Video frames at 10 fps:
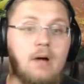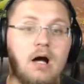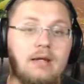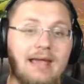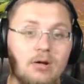
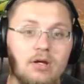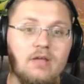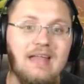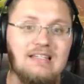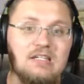Pond
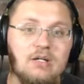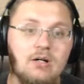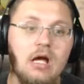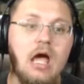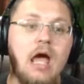area that's
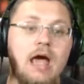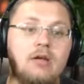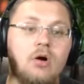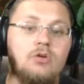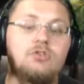here,
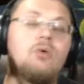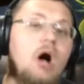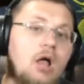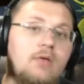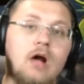and also
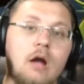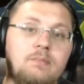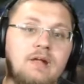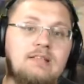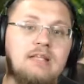other
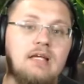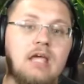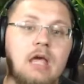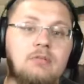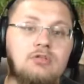updates that
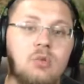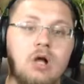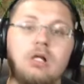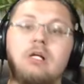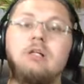came as
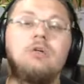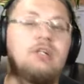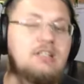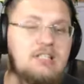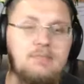well,
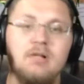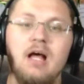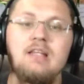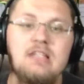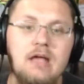including zip
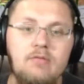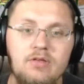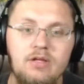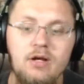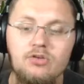lines and
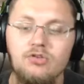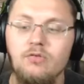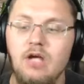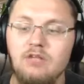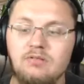everything else. So if
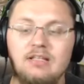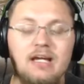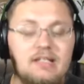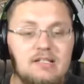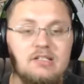you guys would
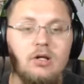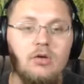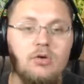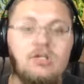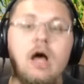like to see all
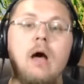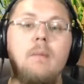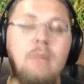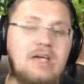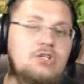those,
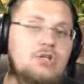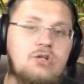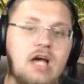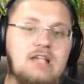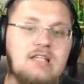make sure
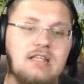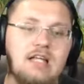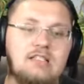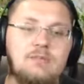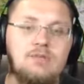you guys hit
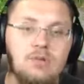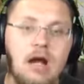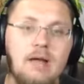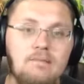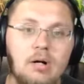that
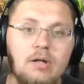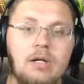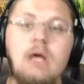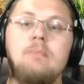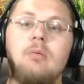subscribe button.
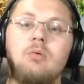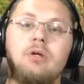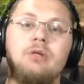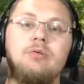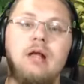But what we're
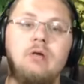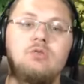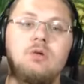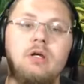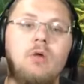going to do now
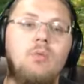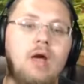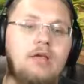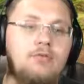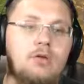is we're going to
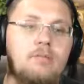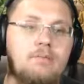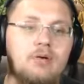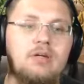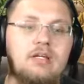wait for the
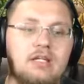bird to